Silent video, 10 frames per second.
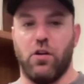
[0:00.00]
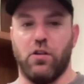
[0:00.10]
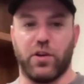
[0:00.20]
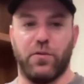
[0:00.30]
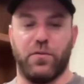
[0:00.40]
you're
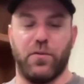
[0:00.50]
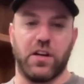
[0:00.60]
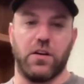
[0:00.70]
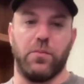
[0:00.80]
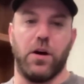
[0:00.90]
also
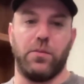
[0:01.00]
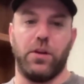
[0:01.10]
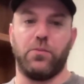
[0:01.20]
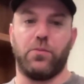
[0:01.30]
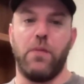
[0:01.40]
focused on a
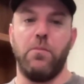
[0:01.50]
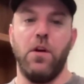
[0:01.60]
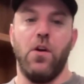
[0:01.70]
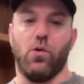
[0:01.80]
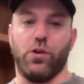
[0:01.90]
bodybuilding prep,
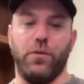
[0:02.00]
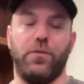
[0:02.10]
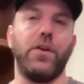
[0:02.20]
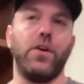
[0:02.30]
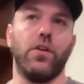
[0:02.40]
or do you
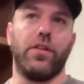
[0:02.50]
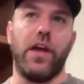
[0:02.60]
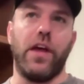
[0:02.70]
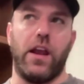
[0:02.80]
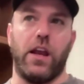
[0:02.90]
feel
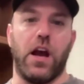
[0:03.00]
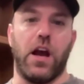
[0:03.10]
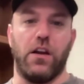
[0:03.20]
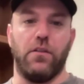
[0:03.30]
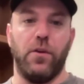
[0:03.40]
that it
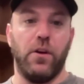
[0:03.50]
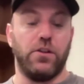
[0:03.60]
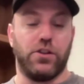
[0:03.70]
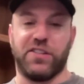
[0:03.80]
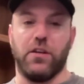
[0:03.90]
kind of
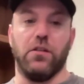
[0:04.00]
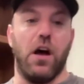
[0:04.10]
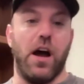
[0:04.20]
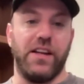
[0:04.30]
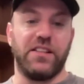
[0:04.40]
just
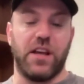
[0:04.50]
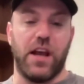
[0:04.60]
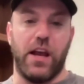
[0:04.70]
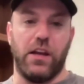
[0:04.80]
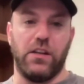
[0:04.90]
aligns
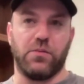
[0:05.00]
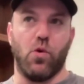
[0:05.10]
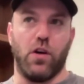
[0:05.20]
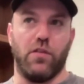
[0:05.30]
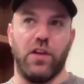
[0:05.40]
and is
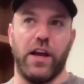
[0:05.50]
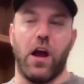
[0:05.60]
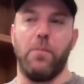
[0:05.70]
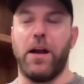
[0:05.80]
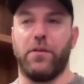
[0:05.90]
more of like
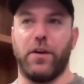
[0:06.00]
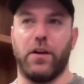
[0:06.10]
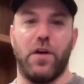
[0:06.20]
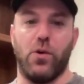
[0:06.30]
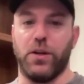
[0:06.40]
a benefit
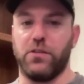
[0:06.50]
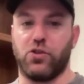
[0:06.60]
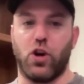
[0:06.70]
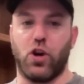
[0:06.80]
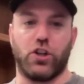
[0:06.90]
of following
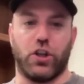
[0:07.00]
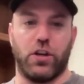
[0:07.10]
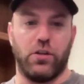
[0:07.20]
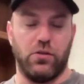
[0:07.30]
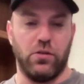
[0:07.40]

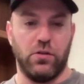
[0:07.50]
structure?